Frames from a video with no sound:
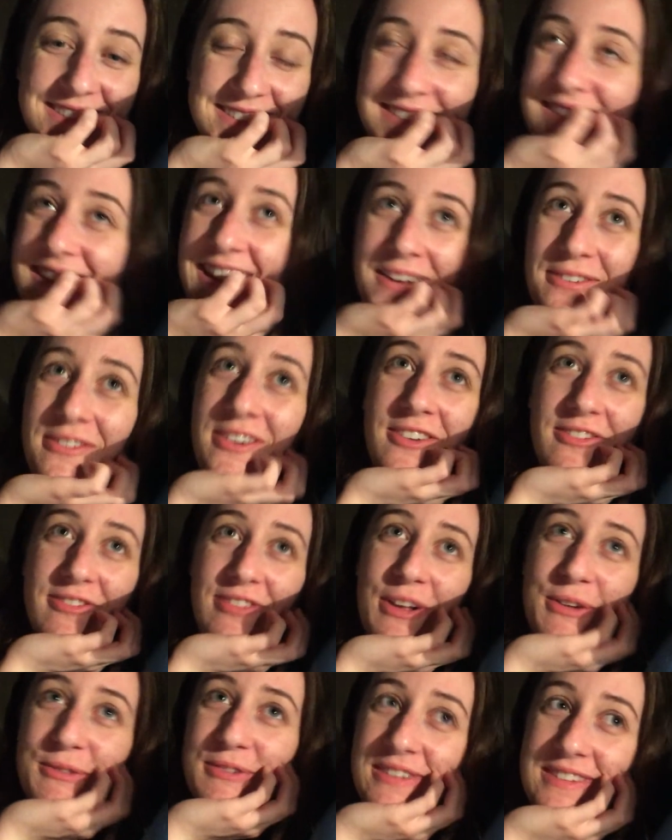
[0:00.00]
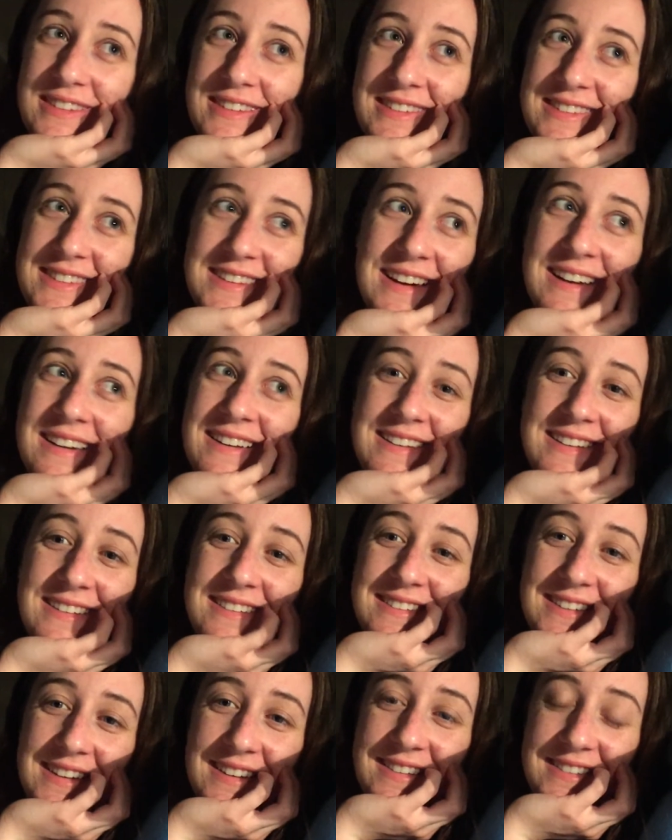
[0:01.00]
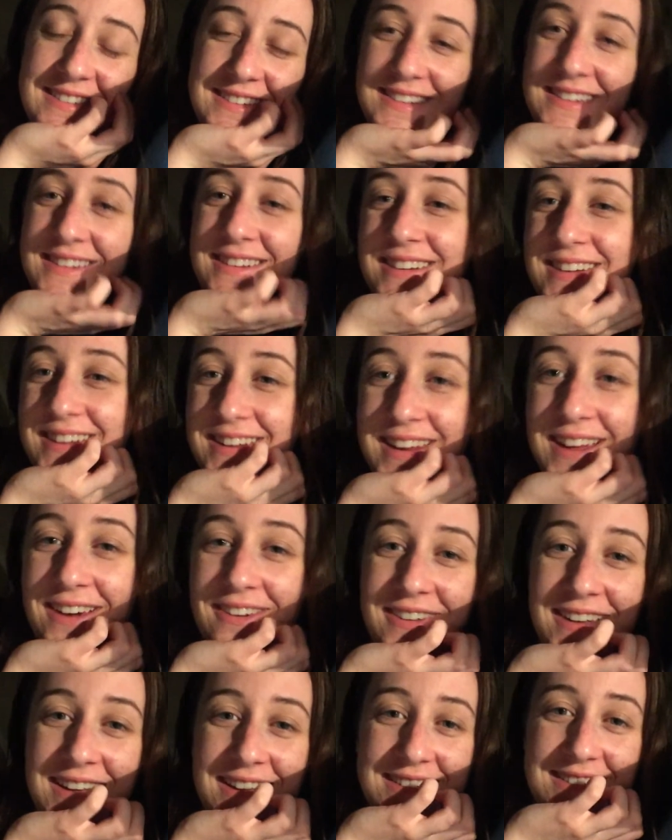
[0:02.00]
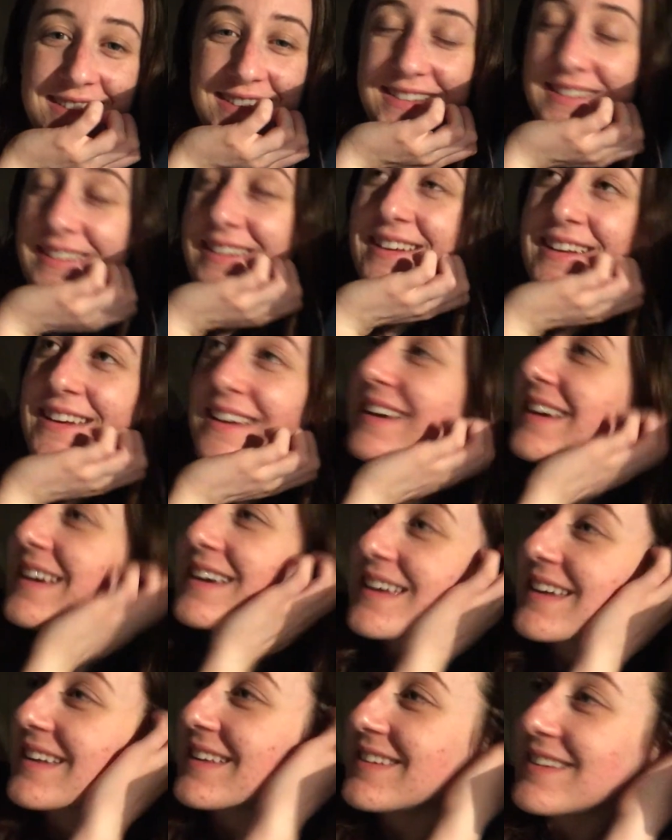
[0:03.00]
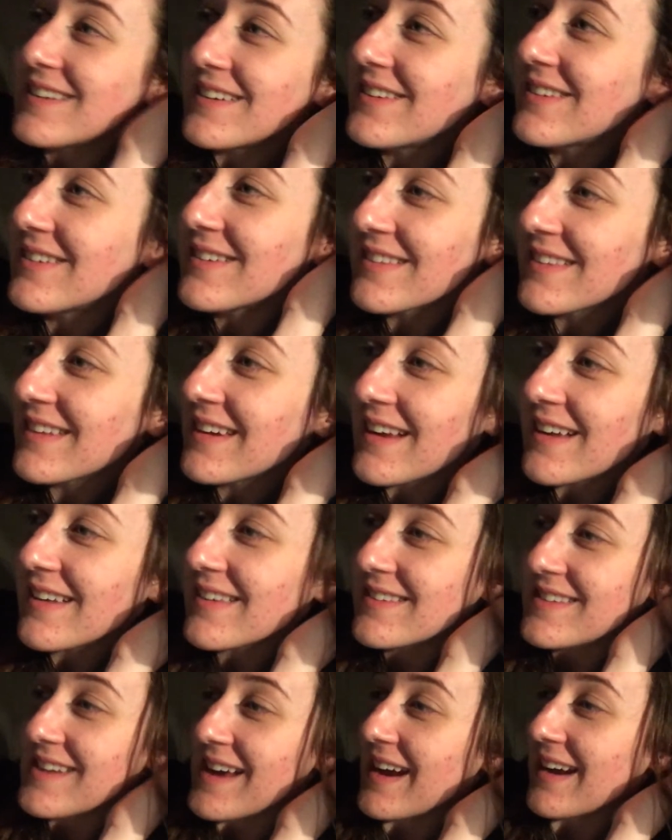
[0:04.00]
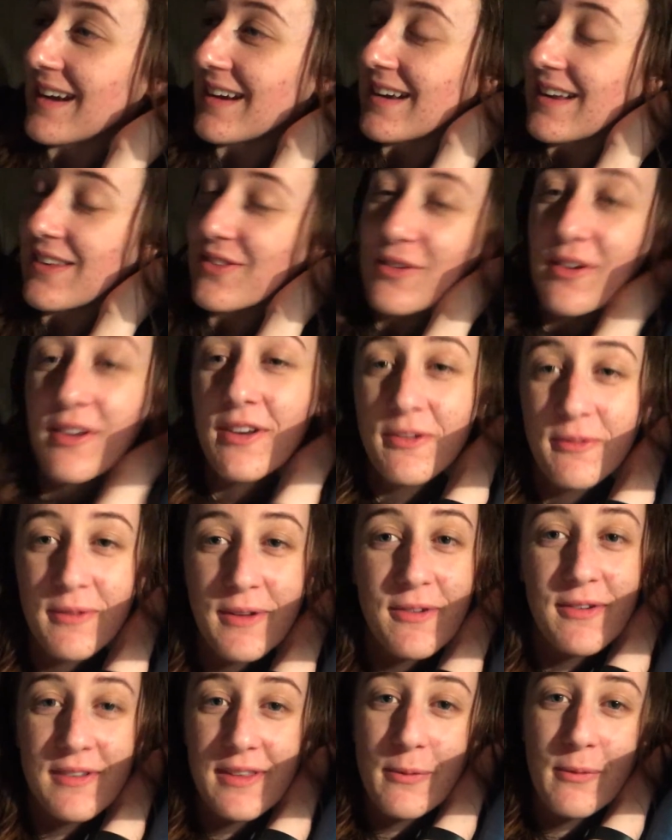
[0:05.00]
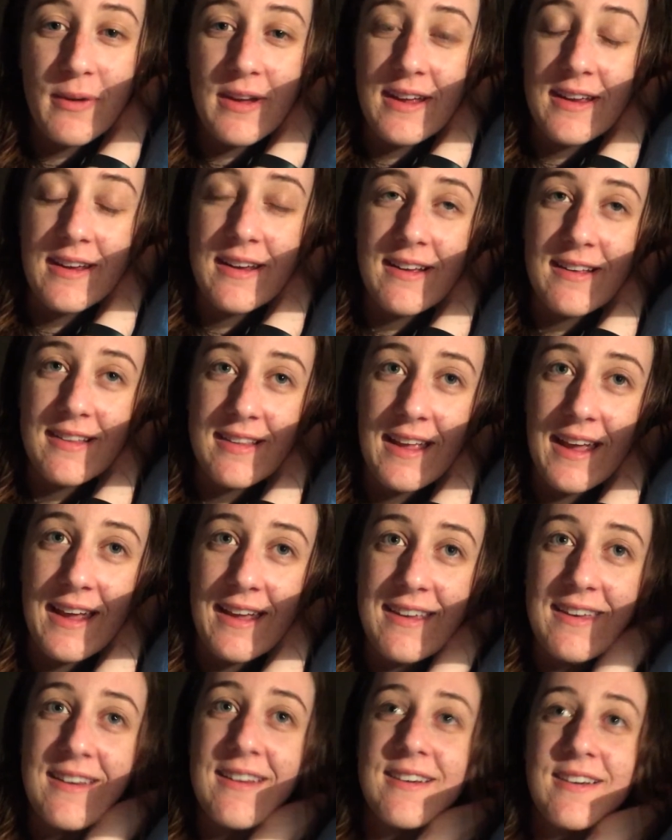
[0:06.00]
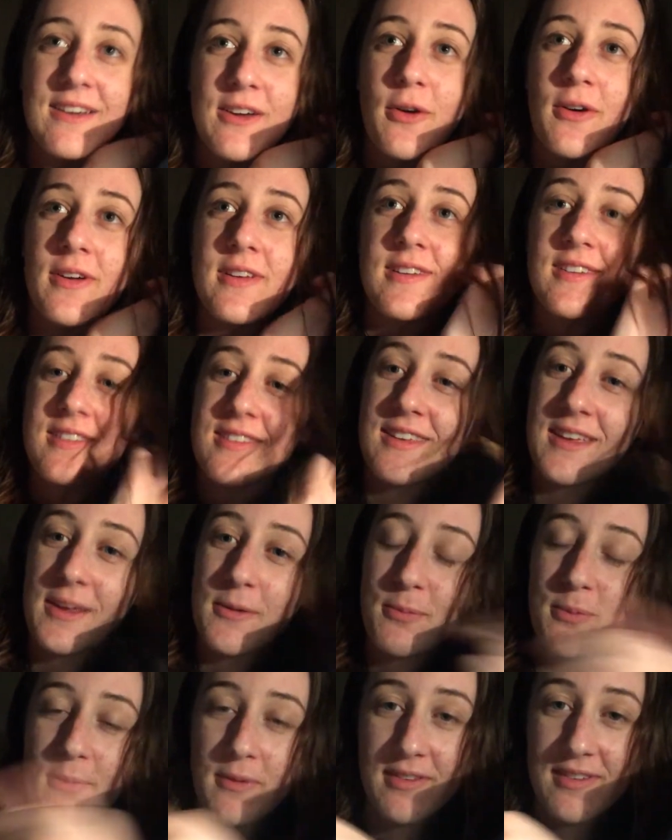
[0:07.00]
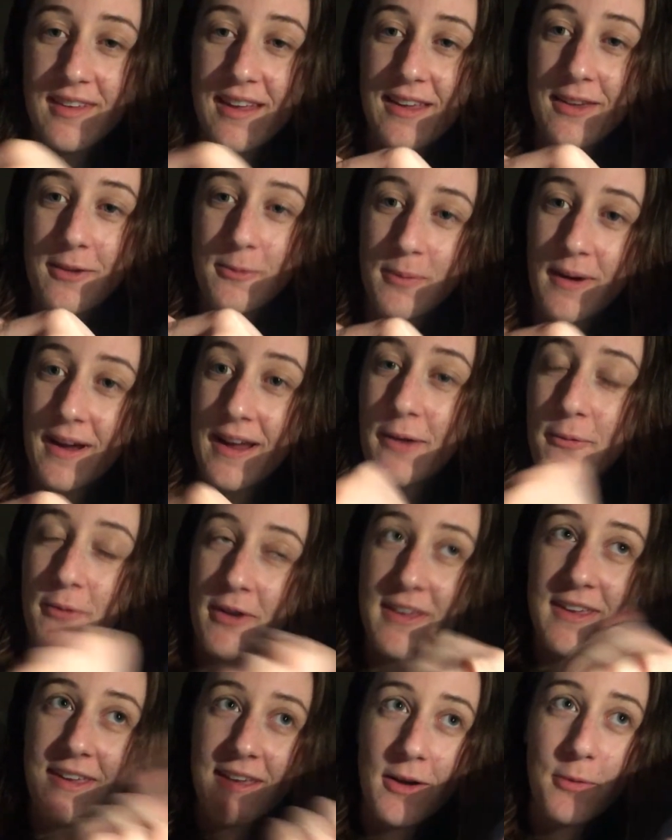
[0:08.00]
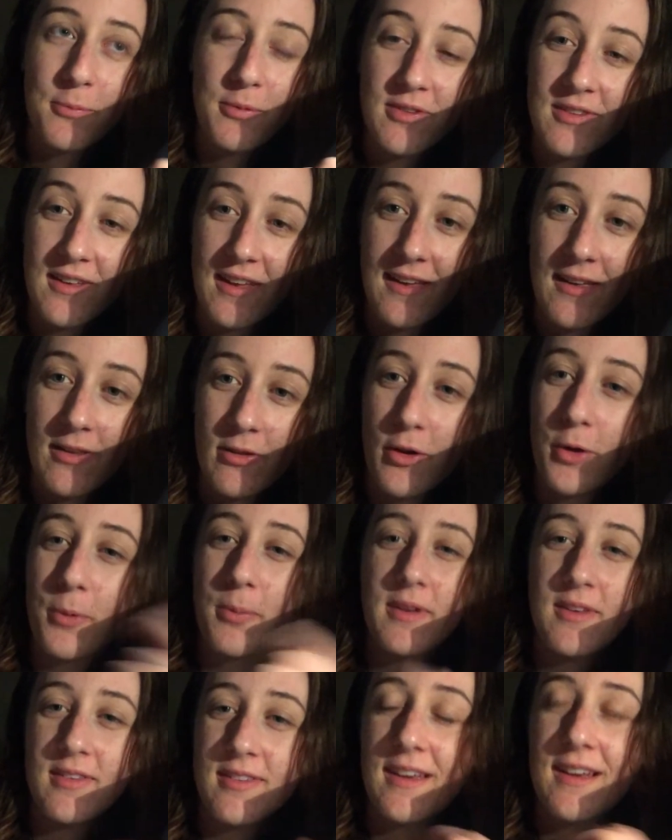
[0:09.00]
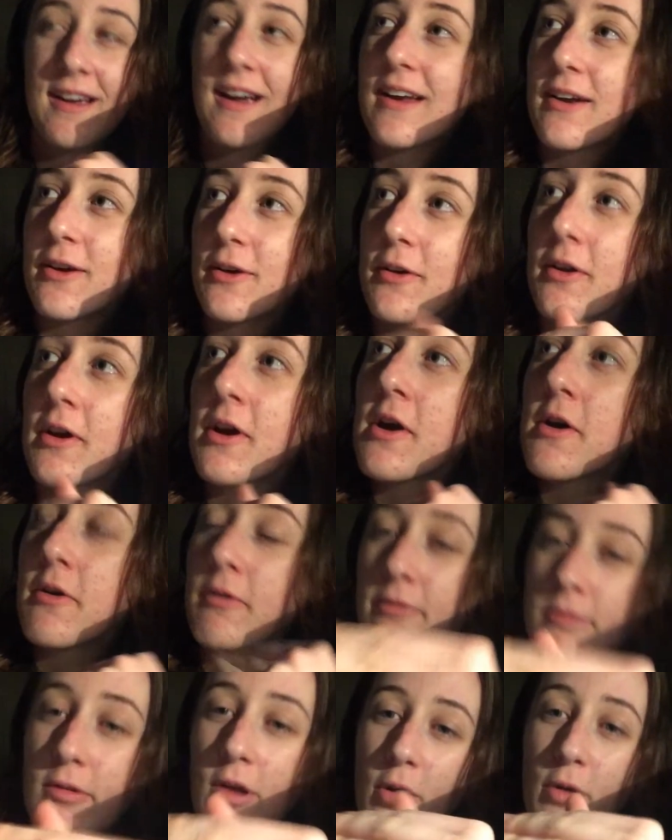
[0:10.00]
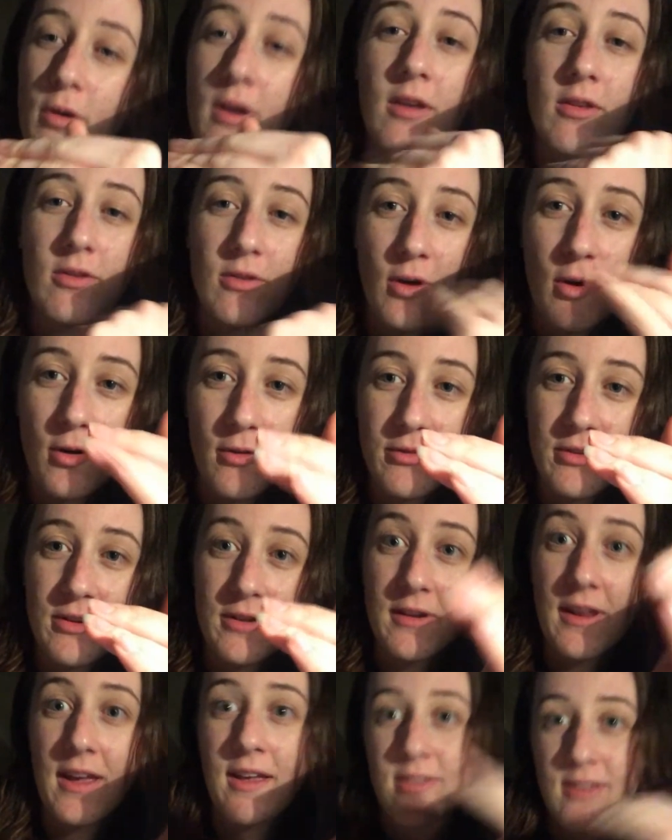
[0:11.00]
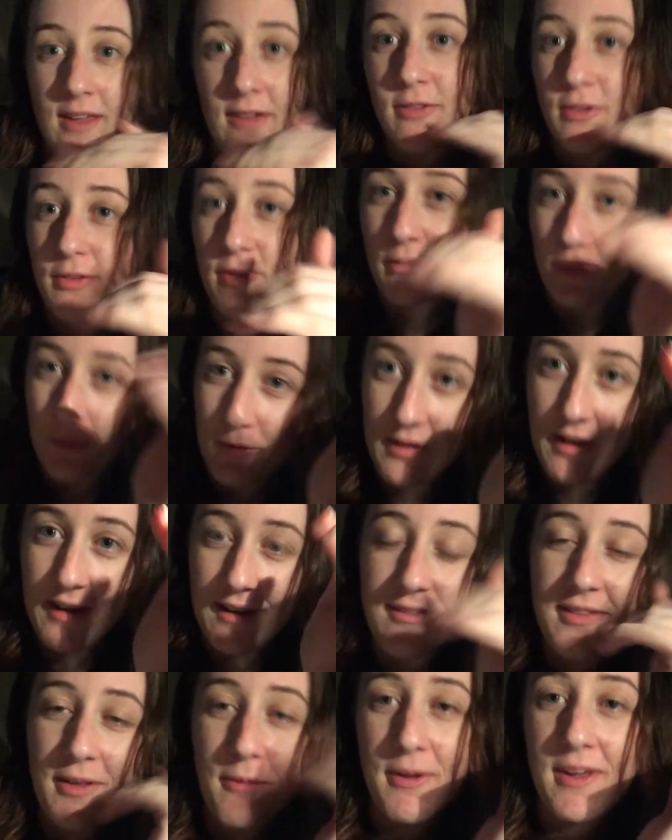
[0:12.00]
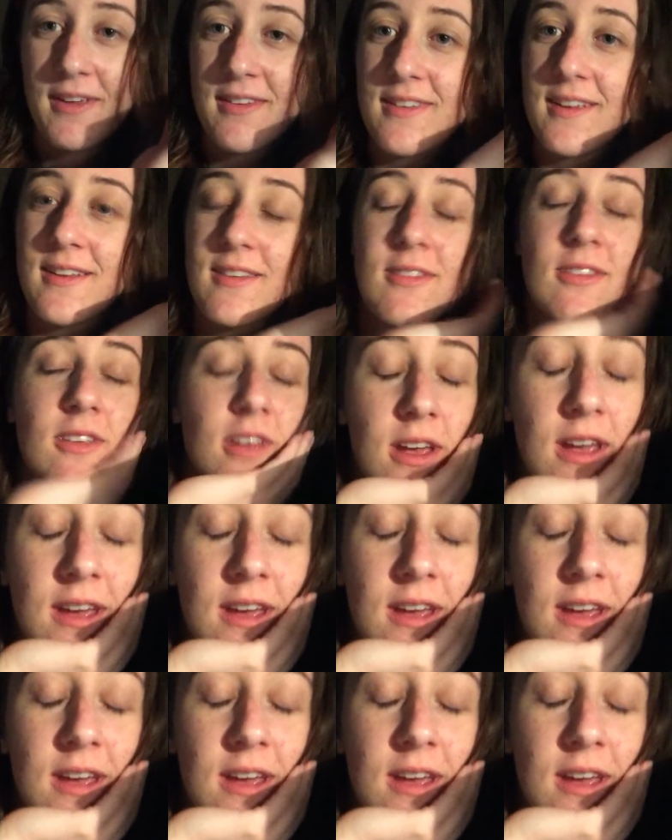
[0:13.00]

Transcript: day one of Vlogmas is done and dusted. Now I get to continue on the next day. It's going to be really weird, like, going to sleep with saying goodbye and waking up with saying hello, because, like, I don't vlog as often as every single day, if that makes sense.